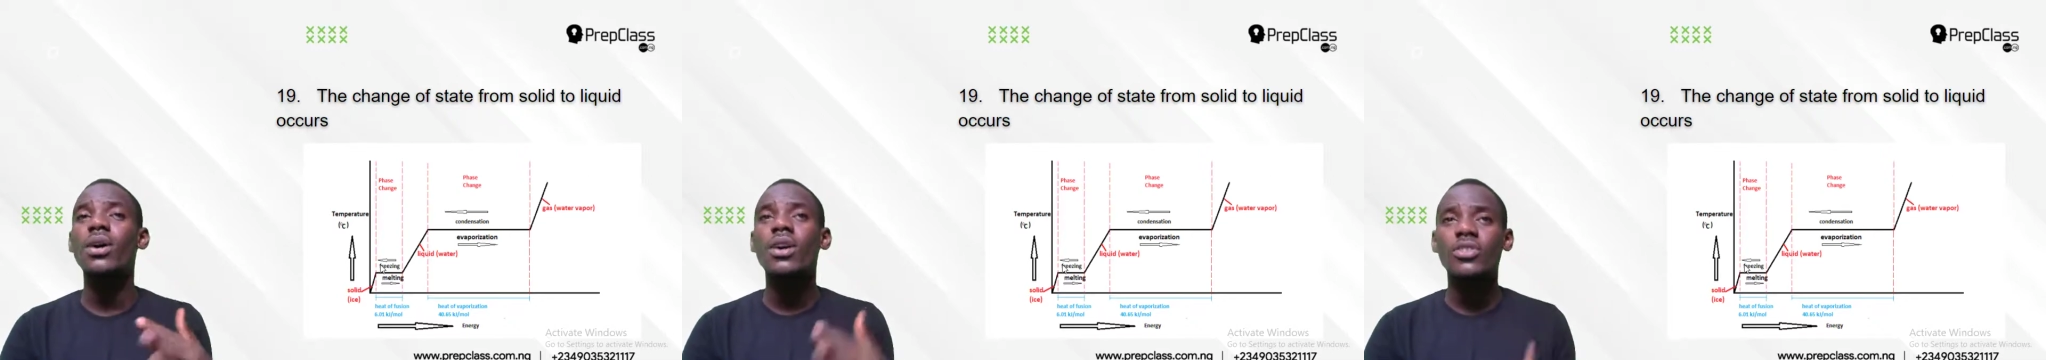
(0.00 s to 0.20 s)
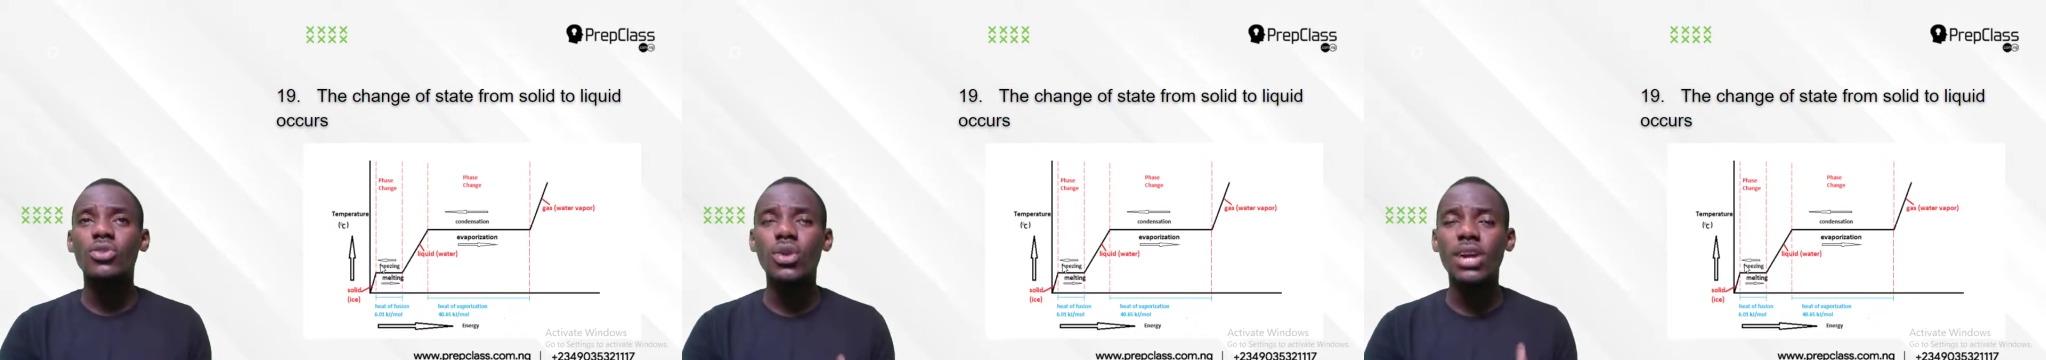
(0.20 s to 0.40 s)

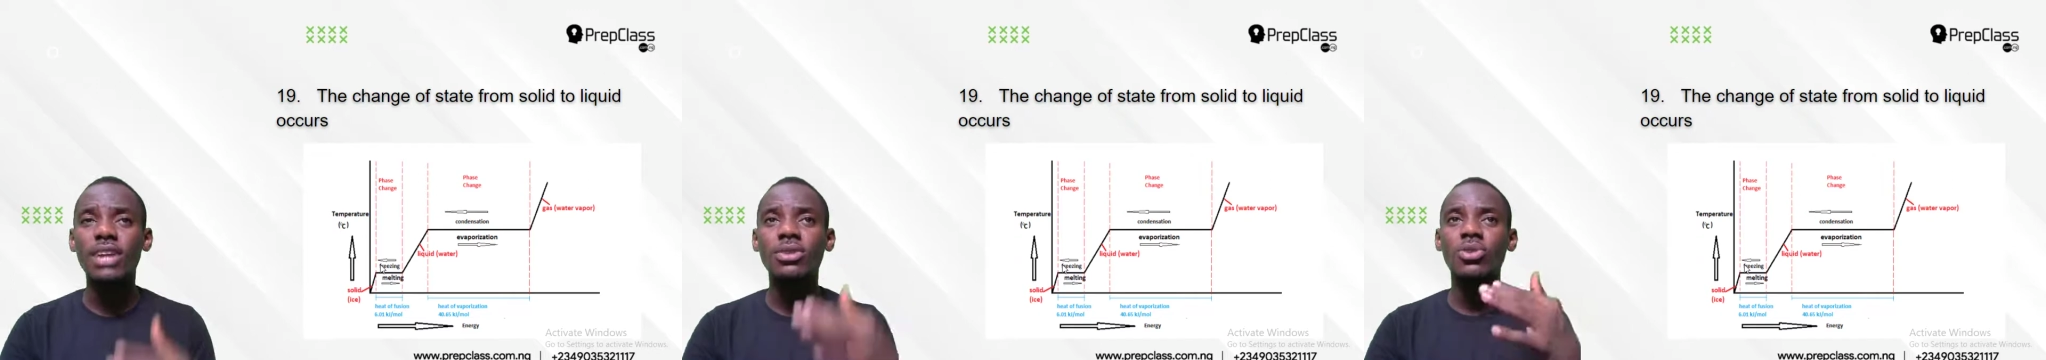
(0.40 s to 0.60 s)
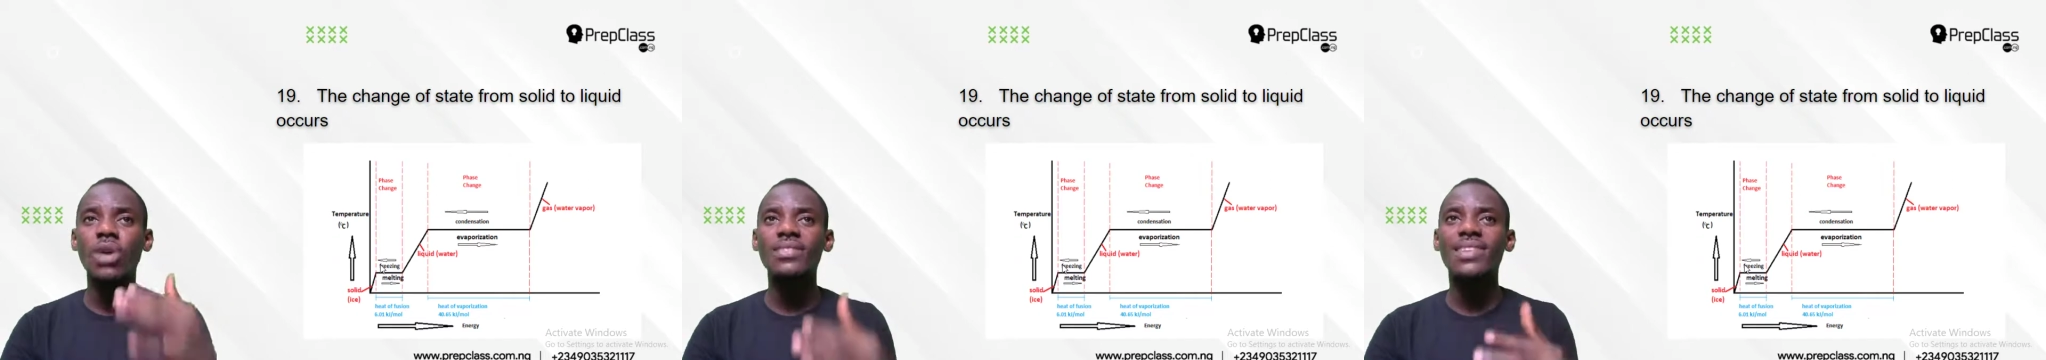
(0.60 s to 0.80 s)
So it
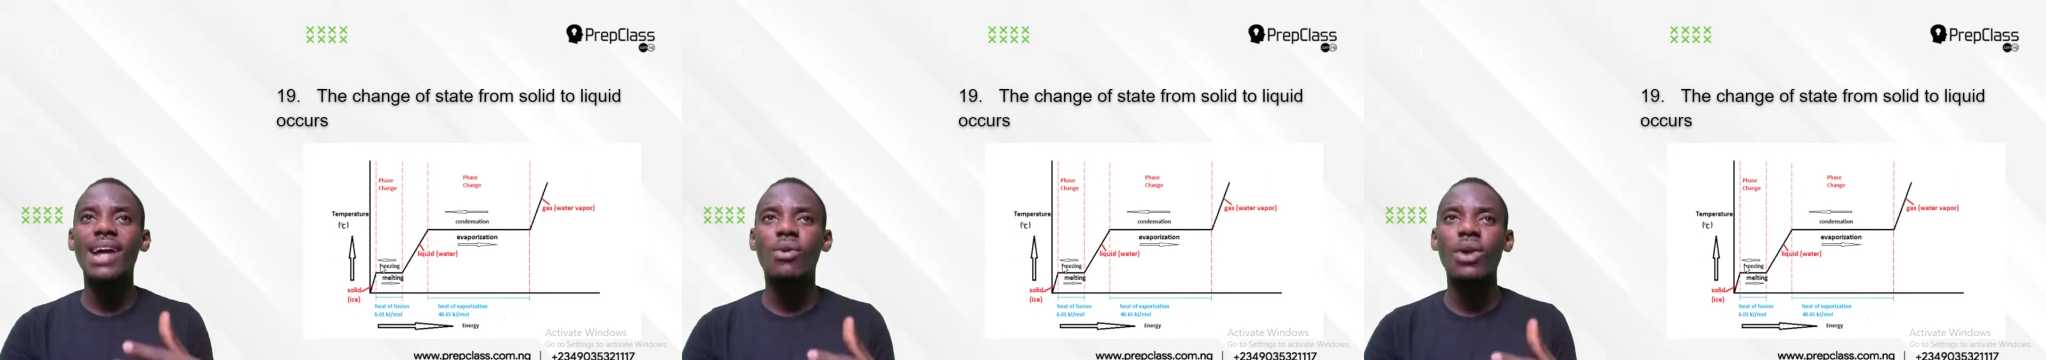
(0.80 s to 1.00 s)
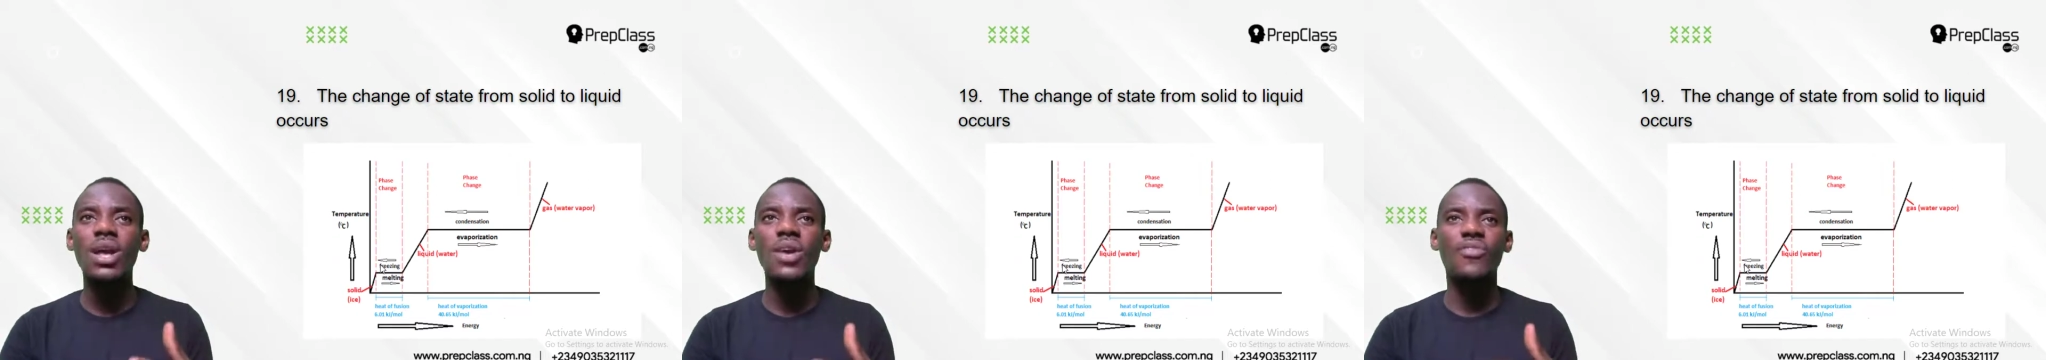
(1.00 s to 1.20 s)
will not start
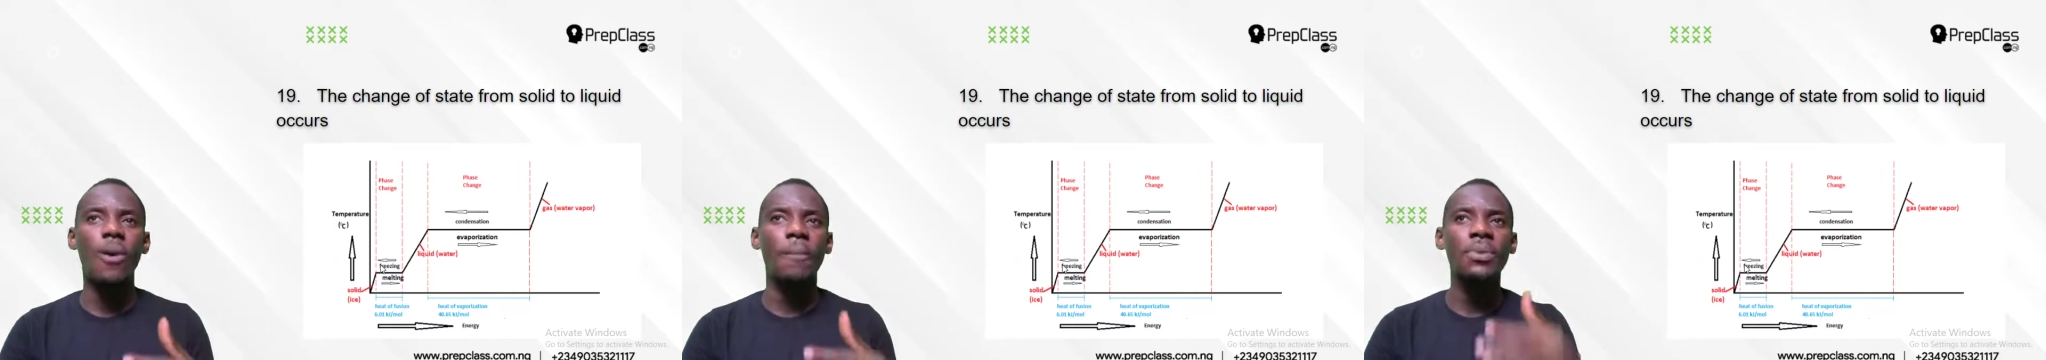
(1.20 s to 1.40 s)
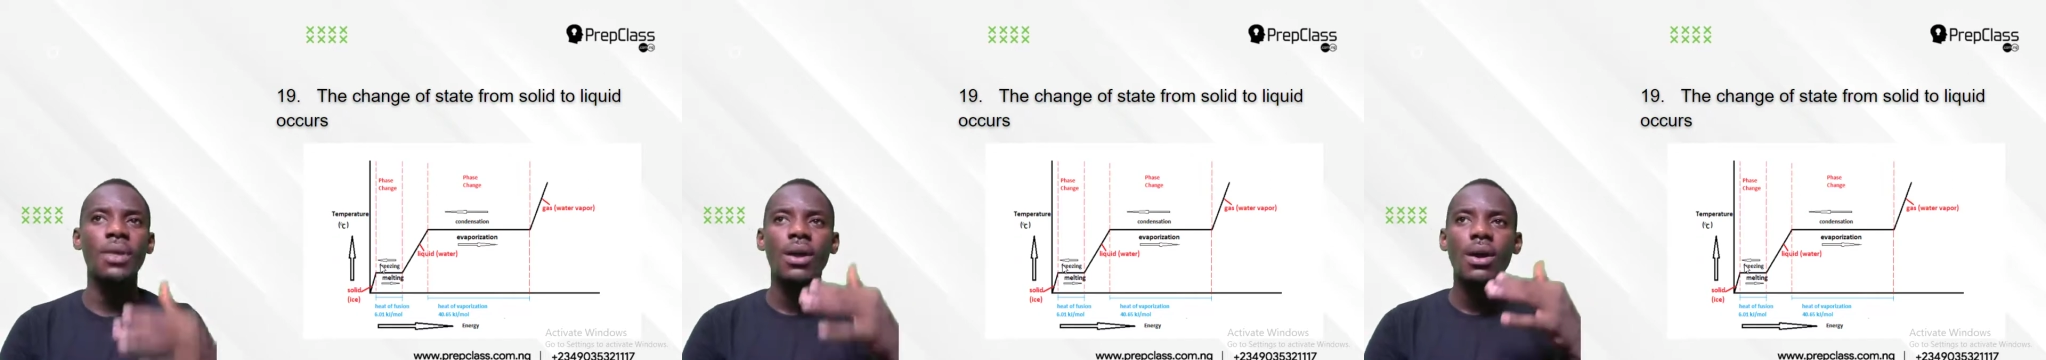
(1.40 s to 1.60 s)
going
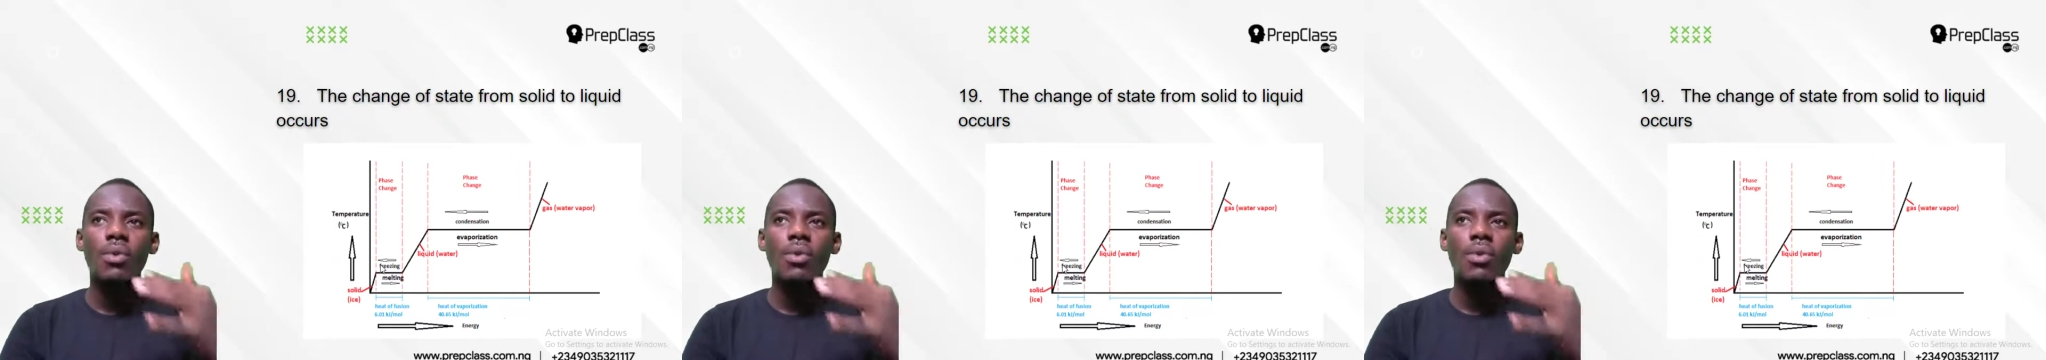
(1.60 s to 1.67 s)
from